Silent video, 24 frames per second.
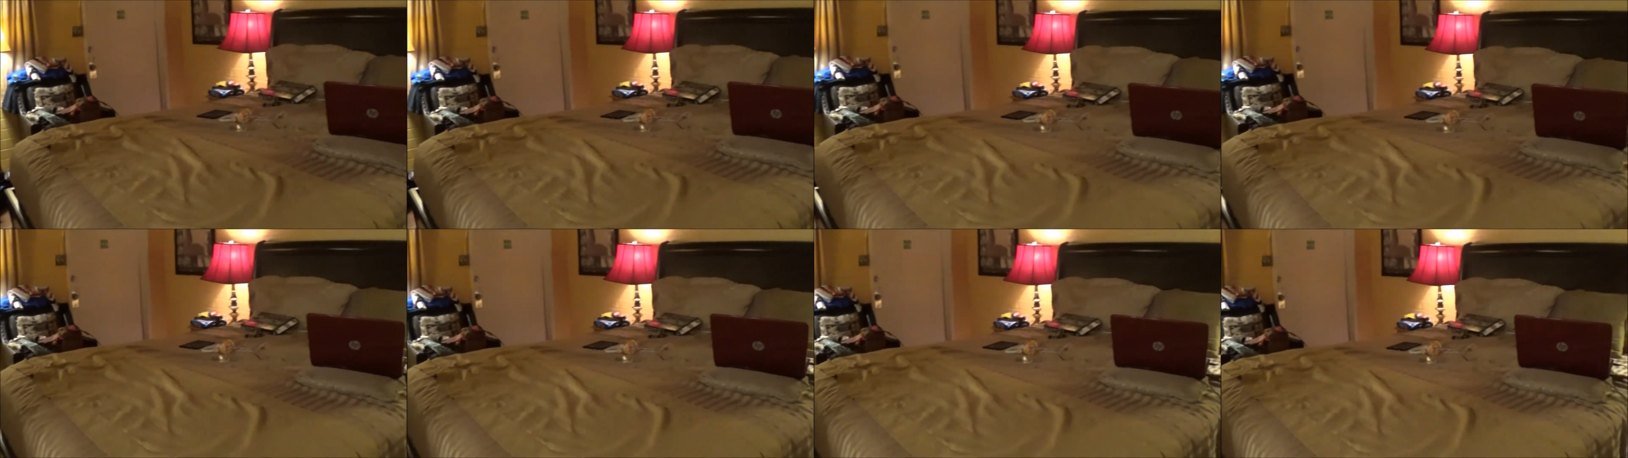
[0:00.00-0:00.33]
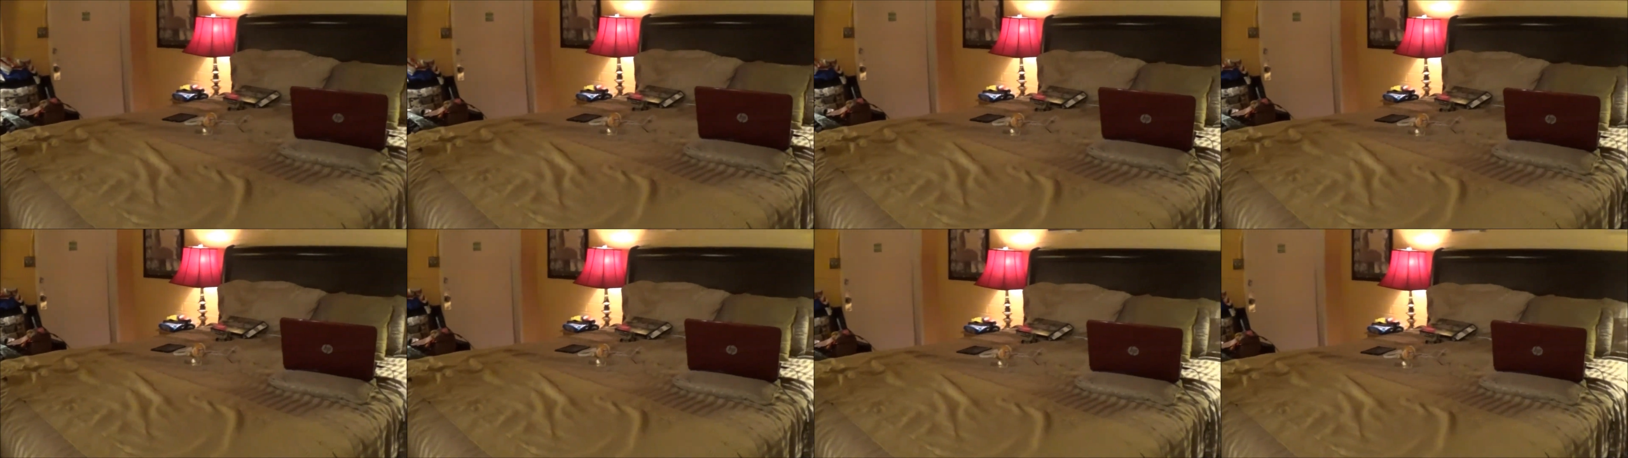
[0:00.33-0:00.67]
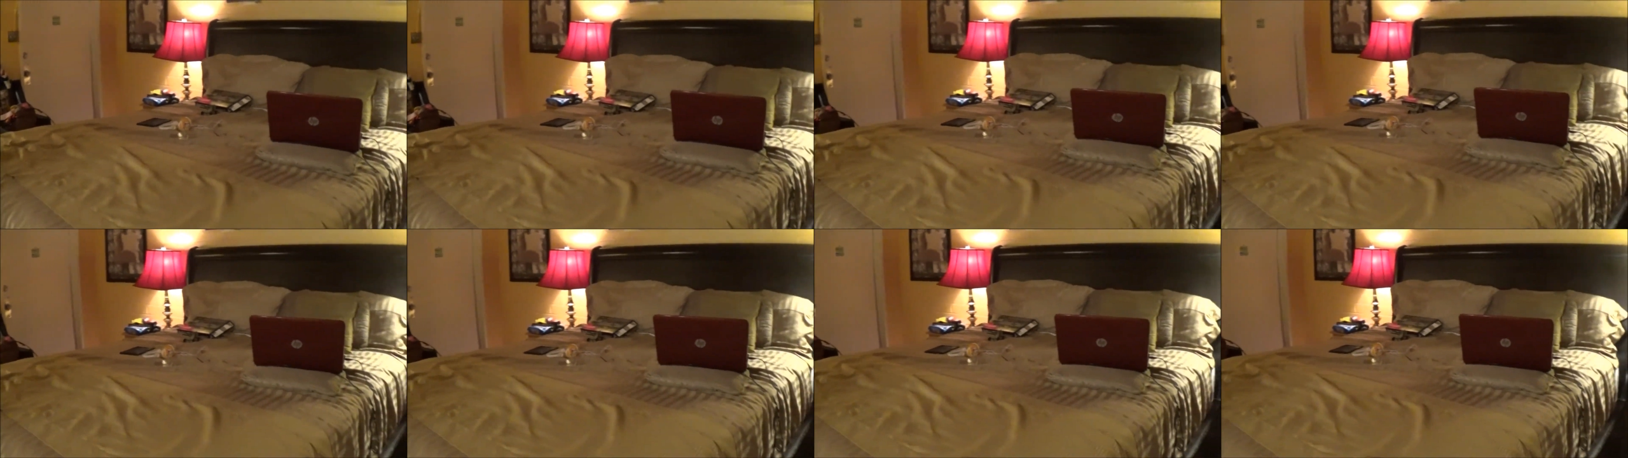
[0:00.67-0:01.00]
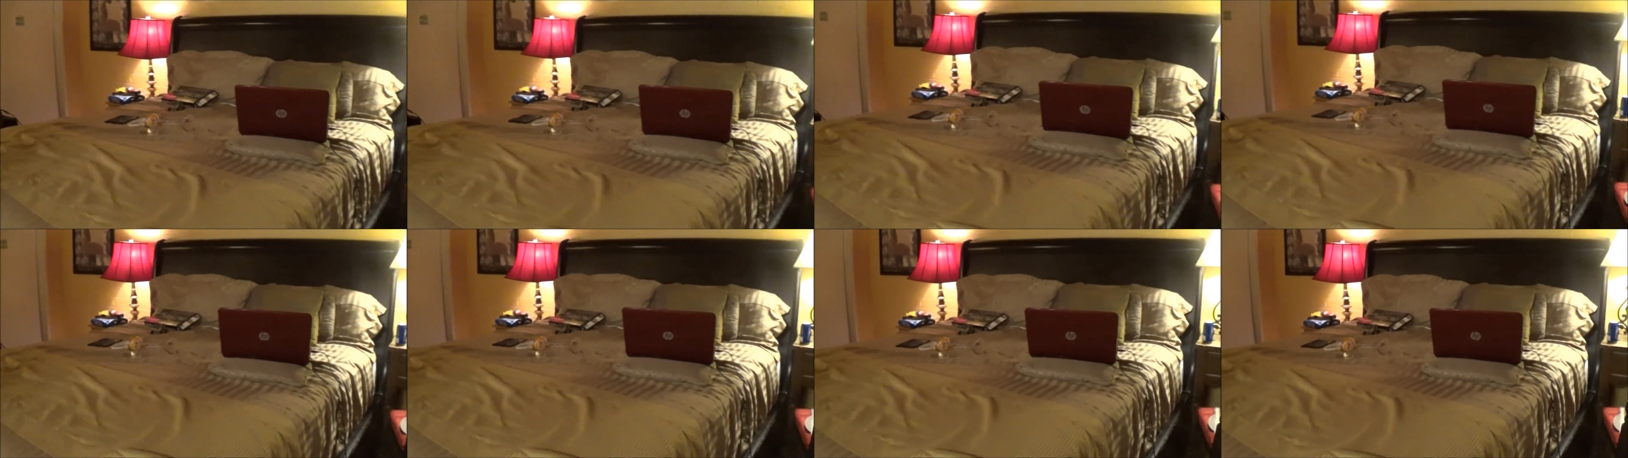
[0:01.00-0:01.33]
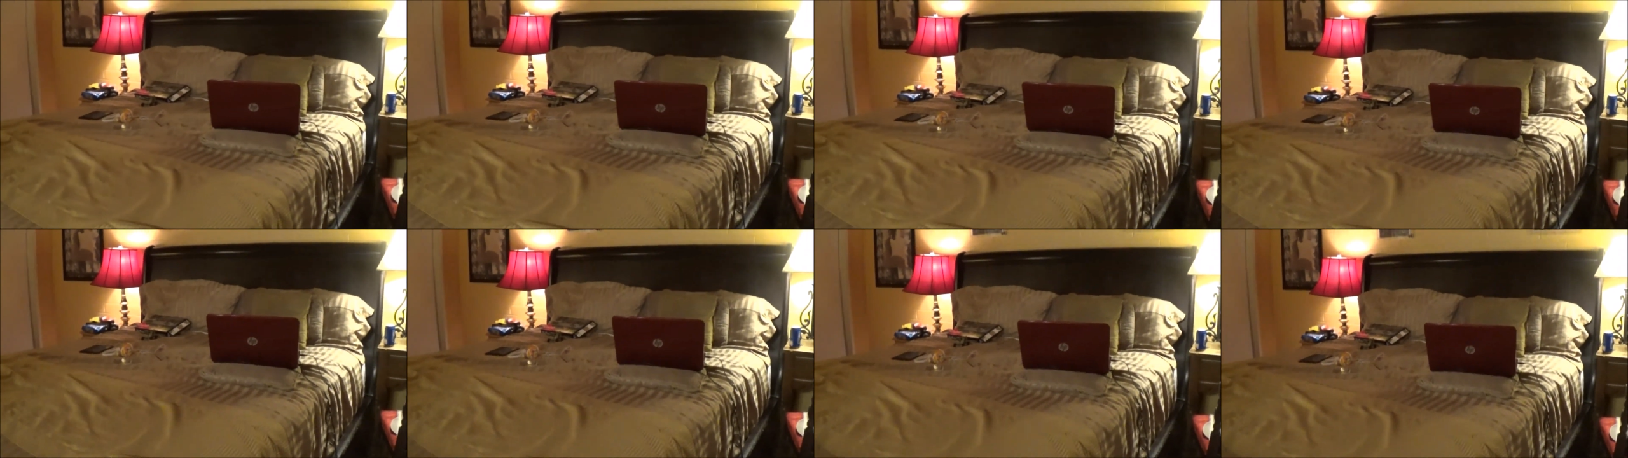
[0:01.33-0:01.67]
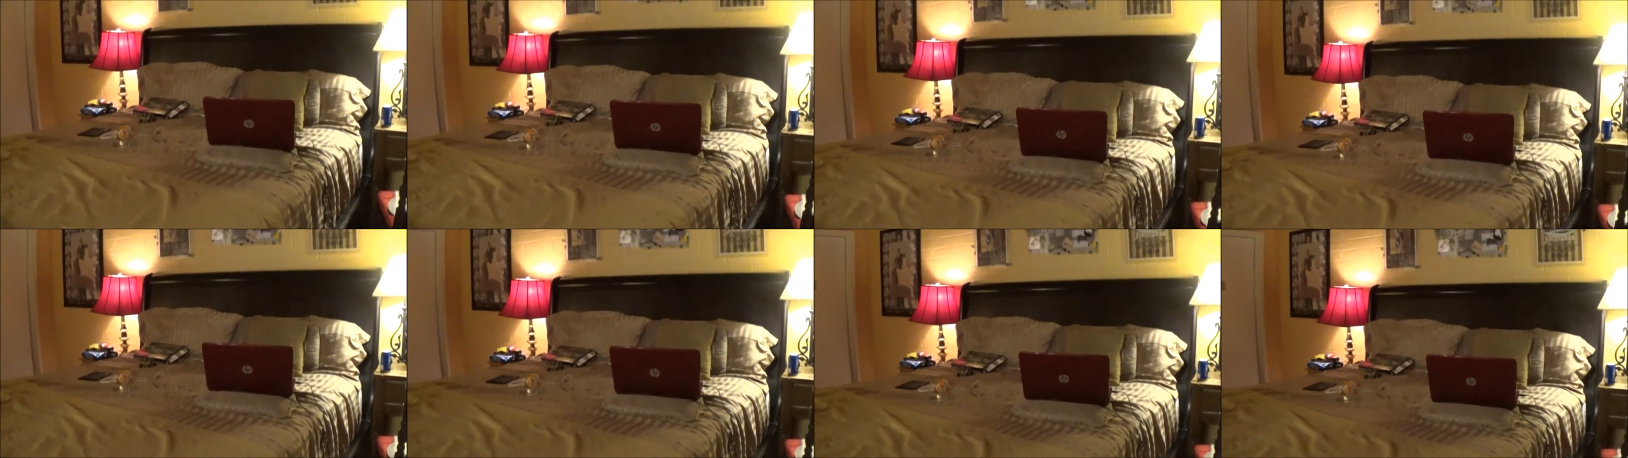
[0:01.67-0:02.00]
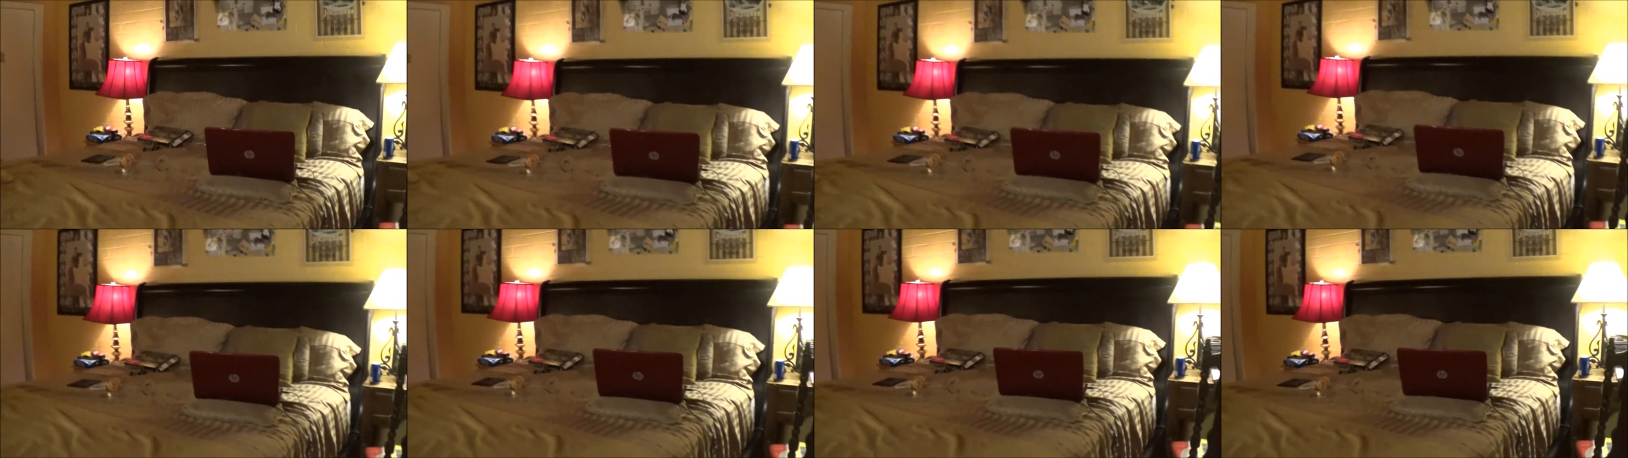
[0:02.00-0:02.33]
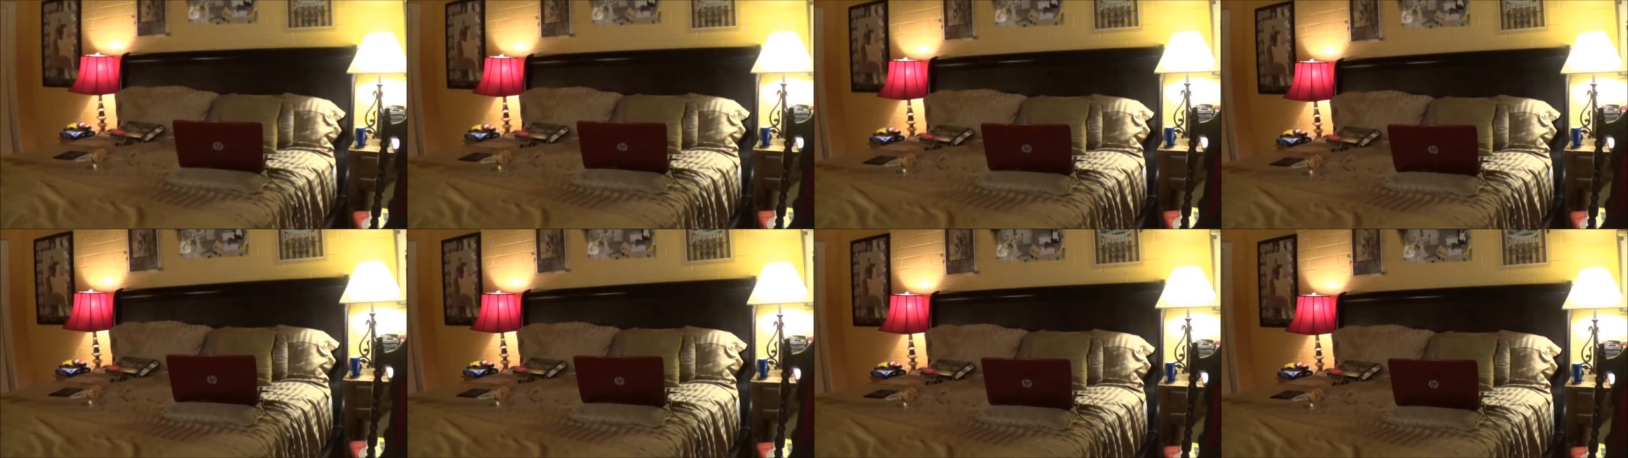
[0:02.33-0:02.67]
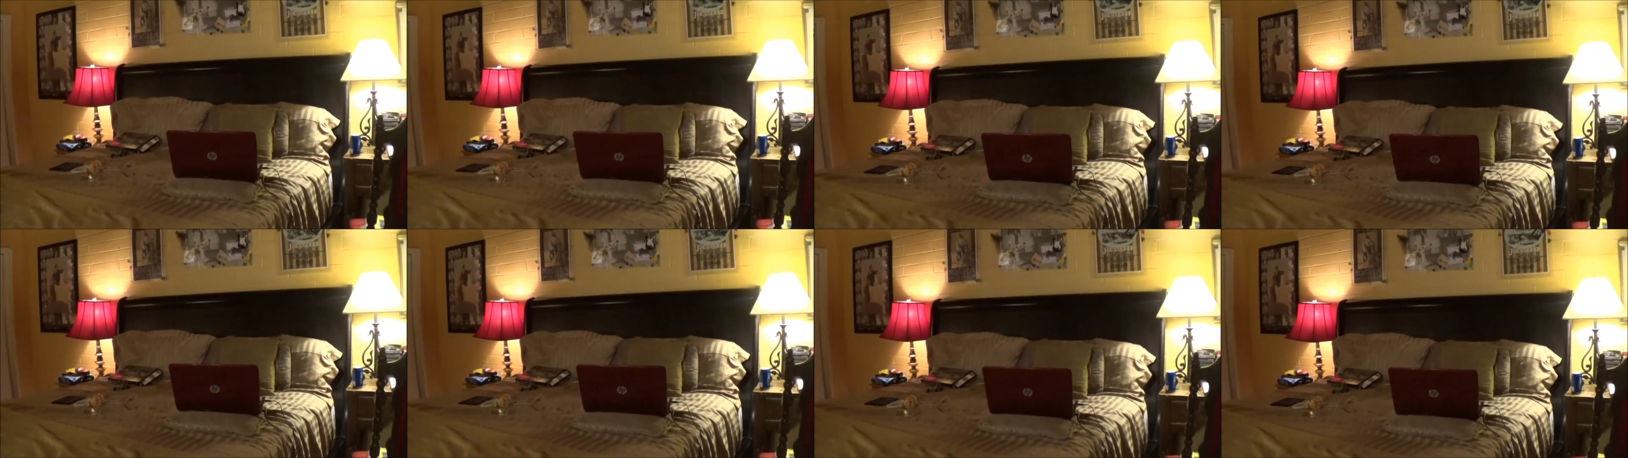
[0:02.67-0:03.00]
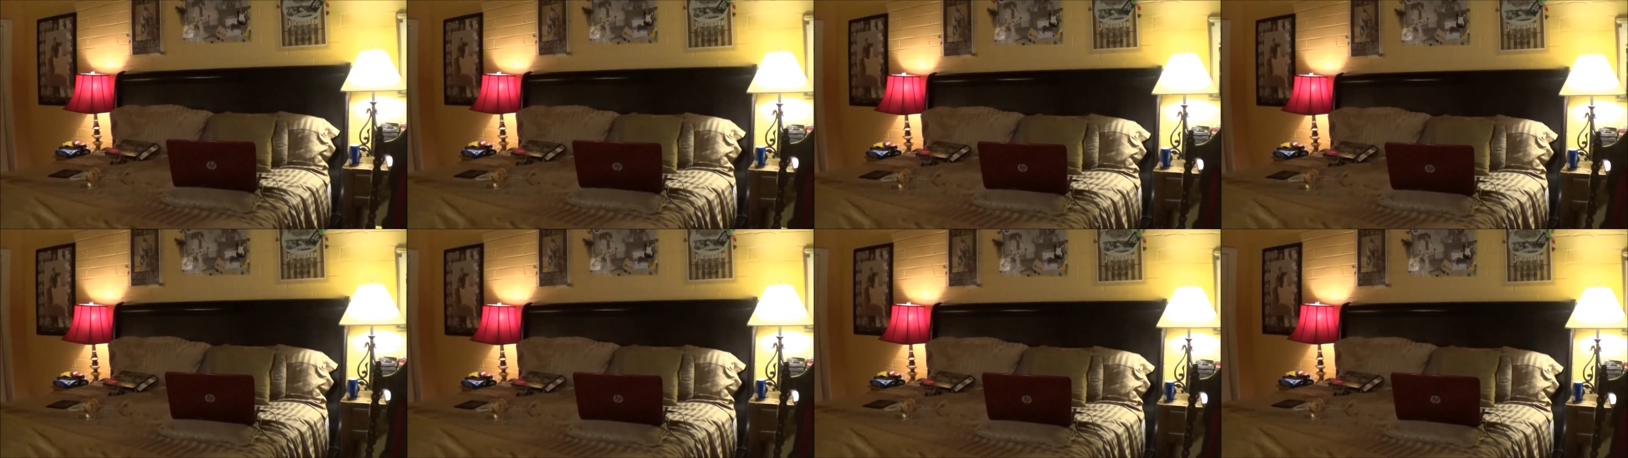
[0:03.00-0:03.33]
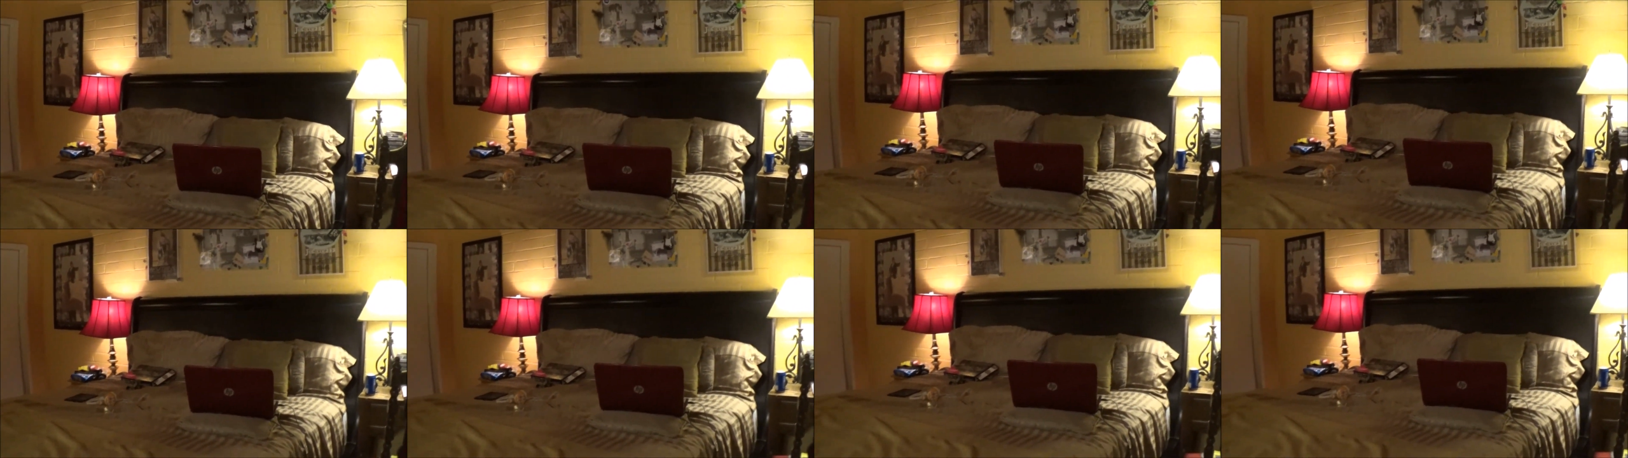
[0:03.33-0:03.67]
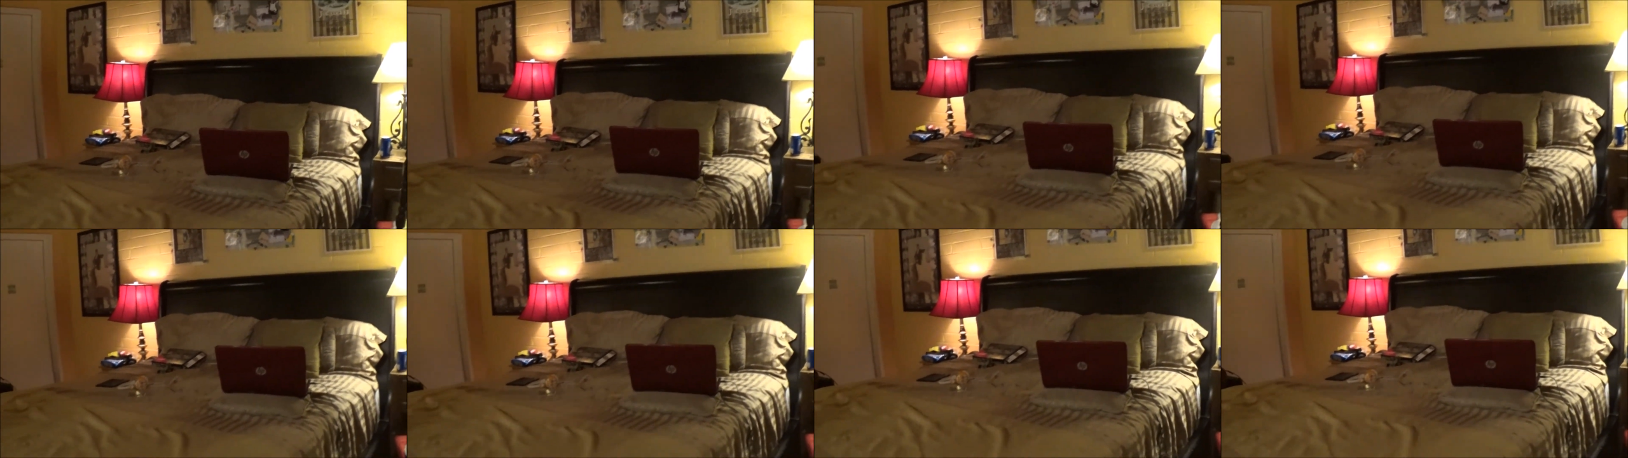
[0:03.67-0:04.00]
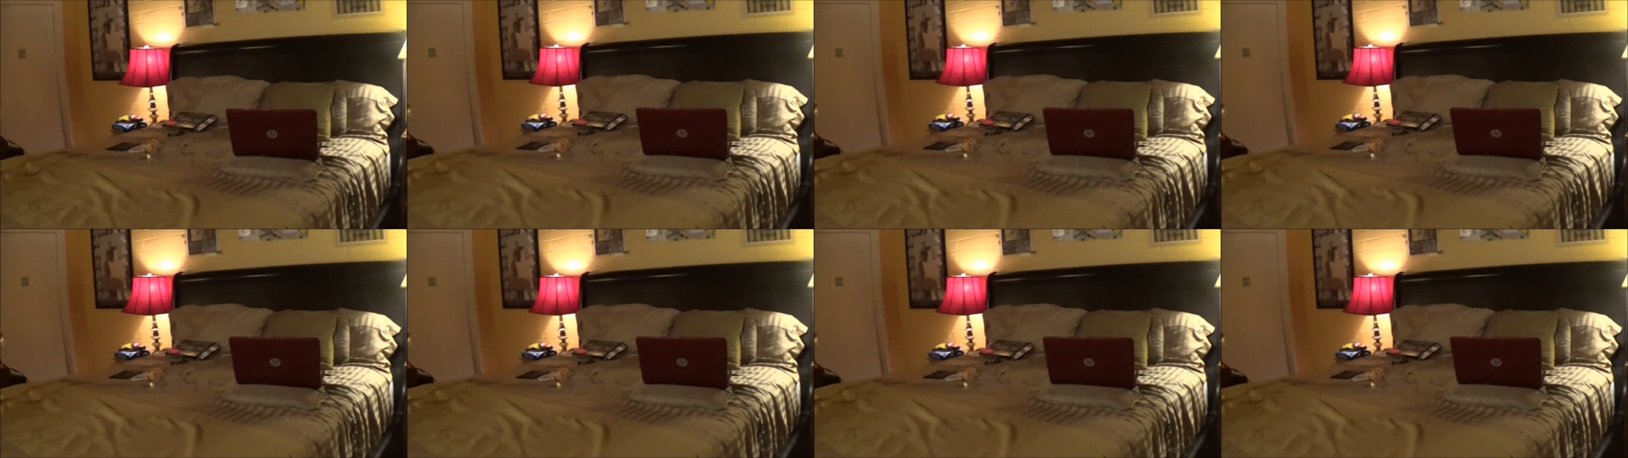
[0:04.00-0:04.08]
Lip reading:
Nobody's mouth can be seen.